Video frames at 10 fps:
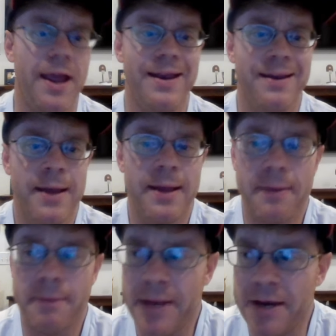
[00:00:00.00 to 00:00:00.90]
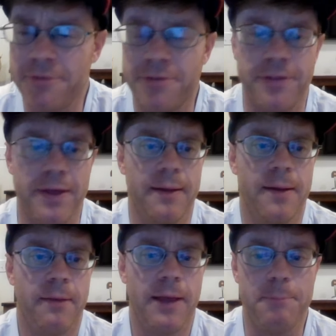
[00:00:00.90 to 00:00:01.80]
and... Here's the thing.
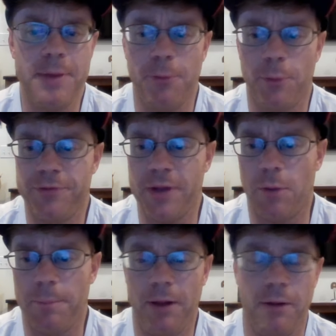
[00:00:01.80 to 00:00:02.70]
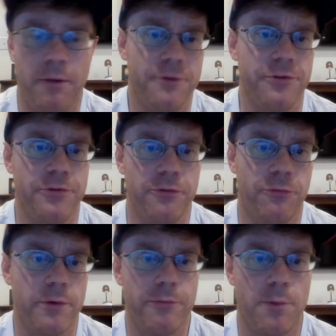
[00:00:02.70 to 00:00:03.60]
Like, people would say, well, Pelle Larson shoots
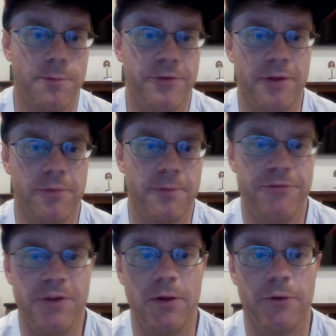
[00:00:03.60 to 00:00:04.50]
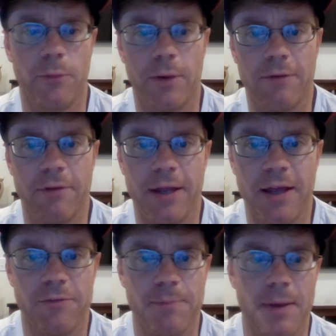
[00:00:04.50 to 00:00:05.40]
44% from the field or whatever the
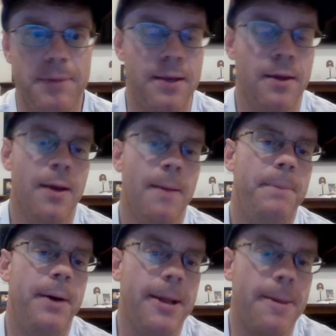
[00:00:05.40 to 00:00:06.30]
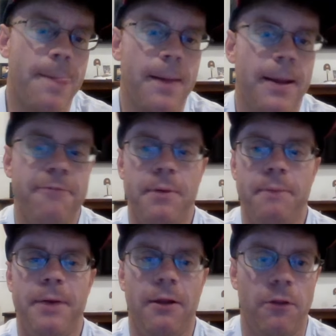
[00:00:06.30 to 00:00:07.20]
case may be. But
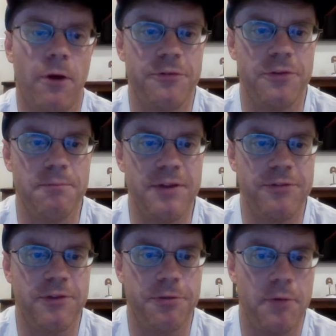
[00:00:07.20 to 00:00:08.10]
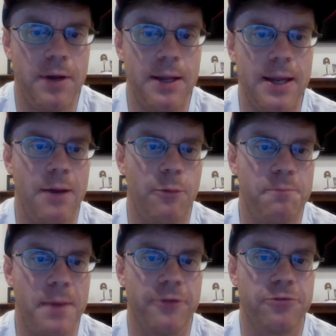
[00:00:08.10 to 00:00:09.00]
if Pelle Larson missed a three and it was
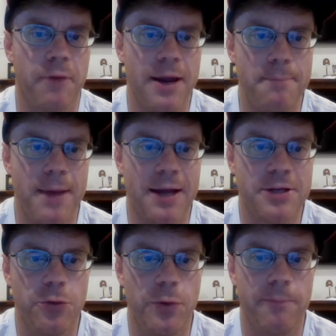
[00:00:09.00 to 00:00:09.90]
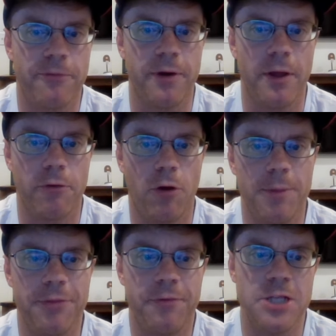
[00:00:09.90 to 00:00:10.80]
bounced right back to him for another
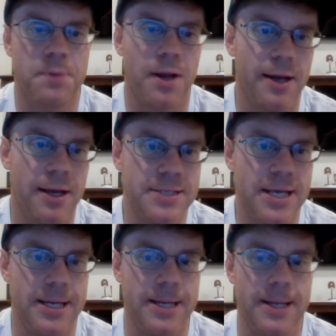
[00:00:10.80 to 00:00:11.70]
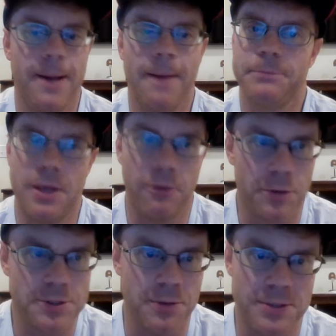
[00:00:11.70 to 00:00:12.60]
open three, he's probably not taking it. Del
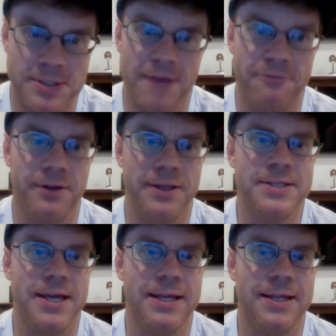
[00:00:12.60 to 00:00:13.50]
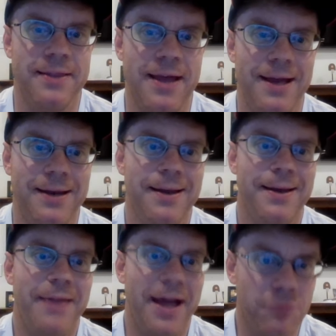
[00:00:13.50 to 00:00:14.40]
Orso is definitely taking that.
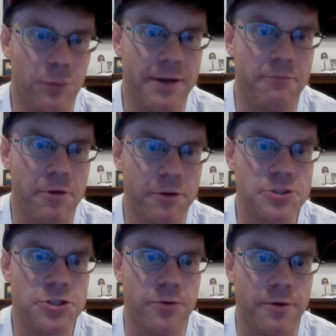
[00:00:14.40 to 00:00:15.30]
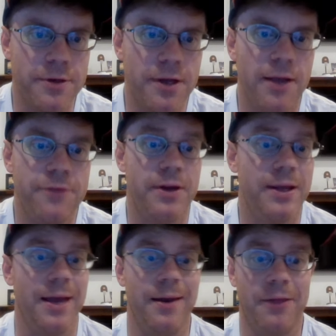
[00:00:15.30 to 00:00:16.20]
That's what a real shooter does. And
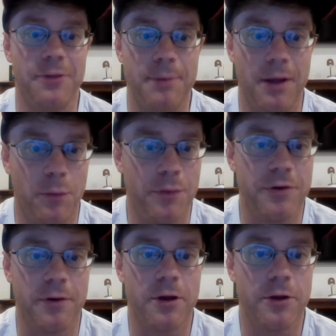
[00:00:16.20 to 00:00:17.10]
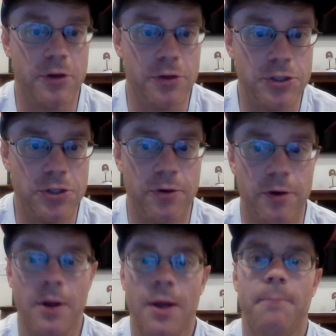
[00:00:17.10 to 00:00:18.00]
again, not that Pelle wasn't a good
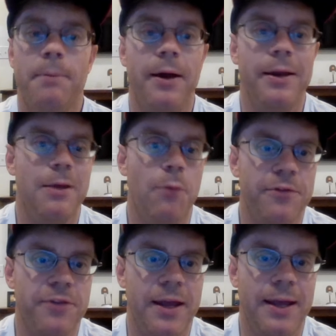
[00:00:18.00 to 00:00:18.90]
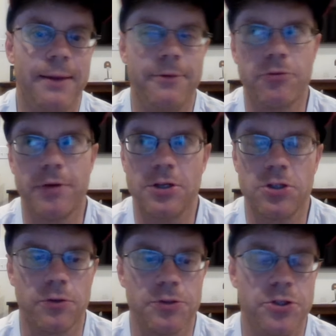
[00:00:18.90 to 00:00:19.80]
shooter, but he wasn't a
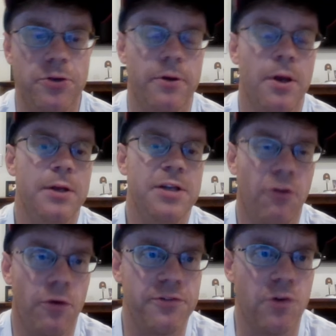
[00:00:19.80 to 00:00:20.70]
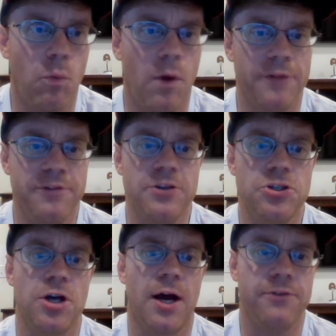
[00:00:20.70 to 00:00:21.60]
traditional shooter. Del Orso wants his
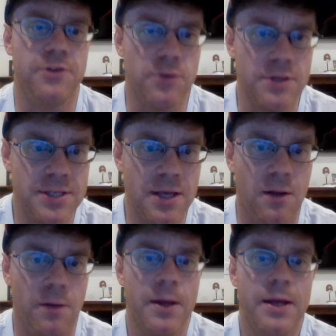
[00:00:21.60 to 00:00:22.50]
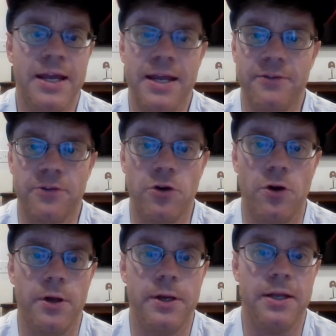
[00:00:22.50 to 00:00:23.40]
shots. You can tell he is
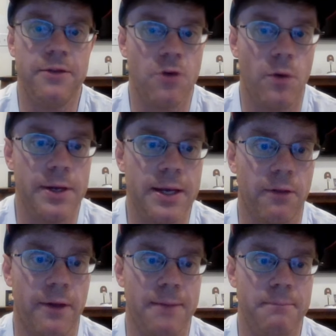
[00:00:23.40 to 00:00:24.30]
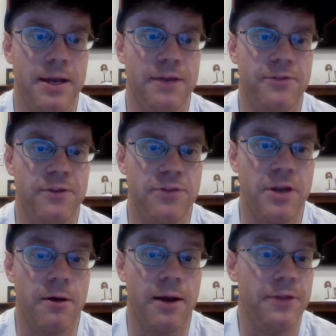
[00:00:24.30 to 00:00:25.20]
good. He's going to get a lot of minutes this
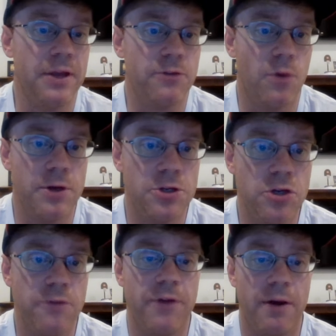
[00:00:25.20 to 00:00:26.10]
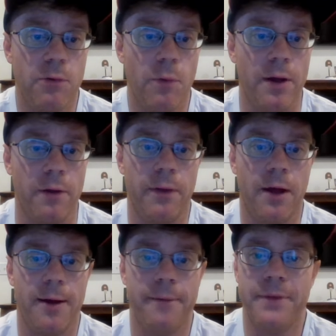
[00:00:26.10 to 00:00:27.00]
year, and I think he's going to shoot very
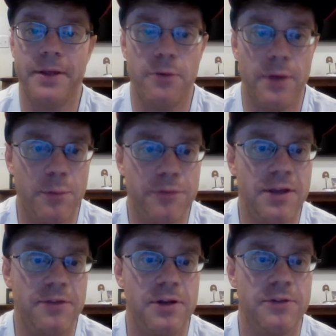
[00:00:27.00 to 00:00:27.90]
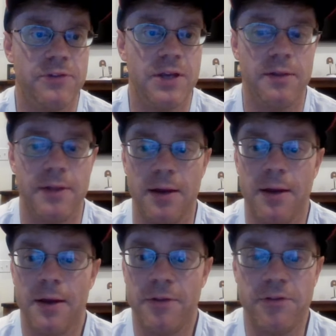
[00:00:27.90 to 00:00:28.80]
well. It was easy to see that
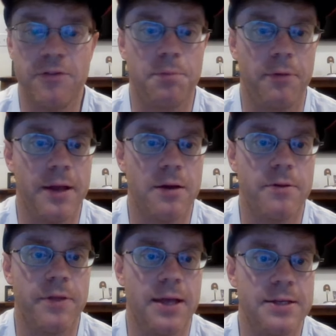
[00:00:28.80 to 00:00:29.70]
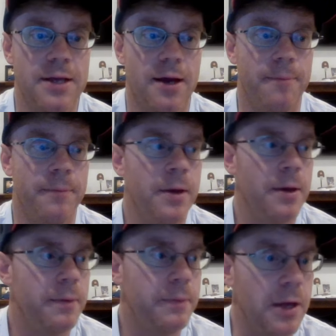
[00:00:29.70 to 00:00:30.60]
this is a player that
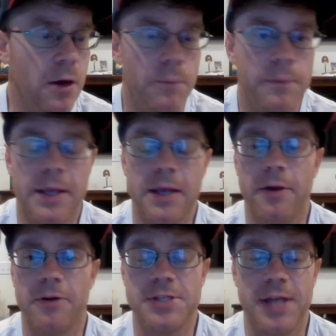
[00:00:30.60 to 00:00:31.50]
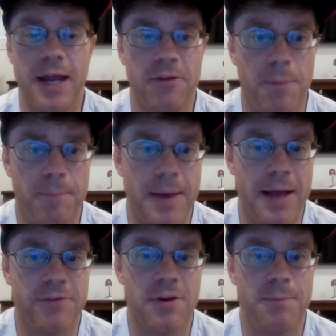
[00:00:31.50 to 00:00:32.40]
you know, he understands
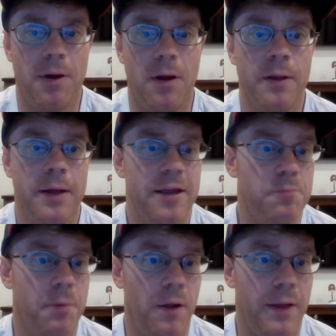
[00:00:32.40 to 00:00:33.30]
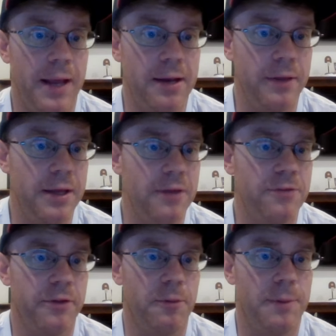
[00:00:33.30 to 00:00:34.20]
basketball. His ball handling is
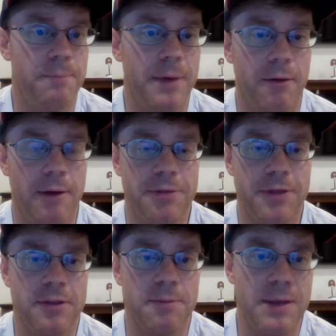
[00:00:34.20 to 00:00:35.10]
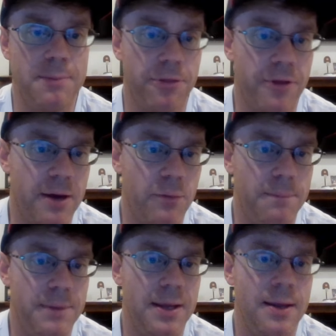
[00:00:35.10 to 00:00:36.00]
a little bit better, I think, than people thought it
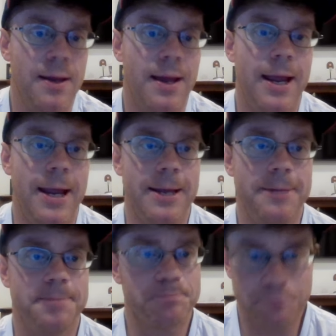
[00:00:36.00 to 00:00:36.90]
would be. And